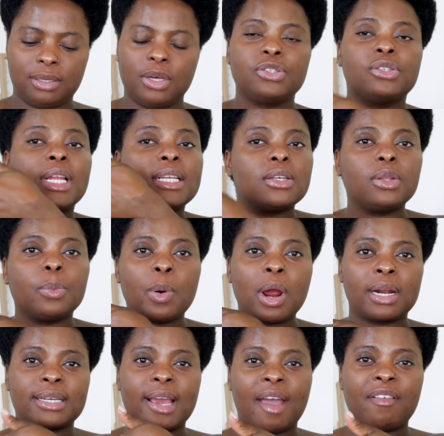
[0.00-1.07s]
So that's all the
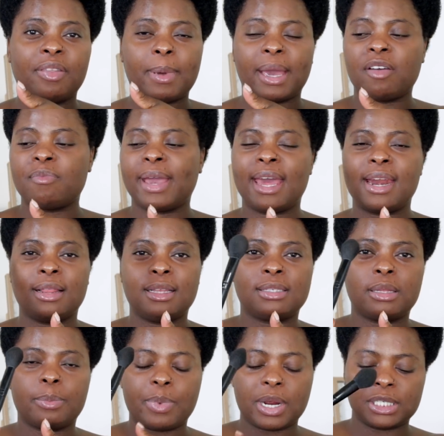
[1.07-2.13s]
product I have at the back of my hand, and this is
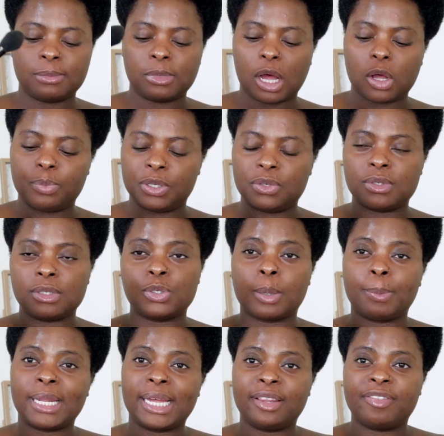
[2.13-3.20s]
the brush I'll be using to
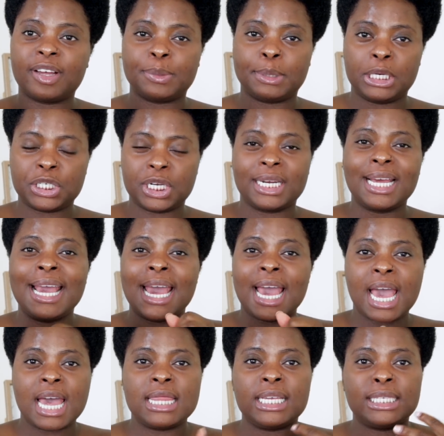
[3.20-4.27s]
apply the foundation.
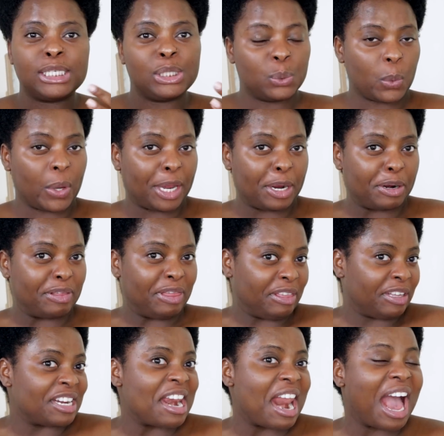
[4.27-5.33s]
And this is where
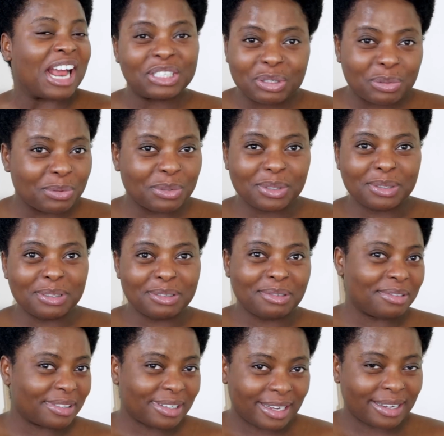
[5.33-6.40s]
the natural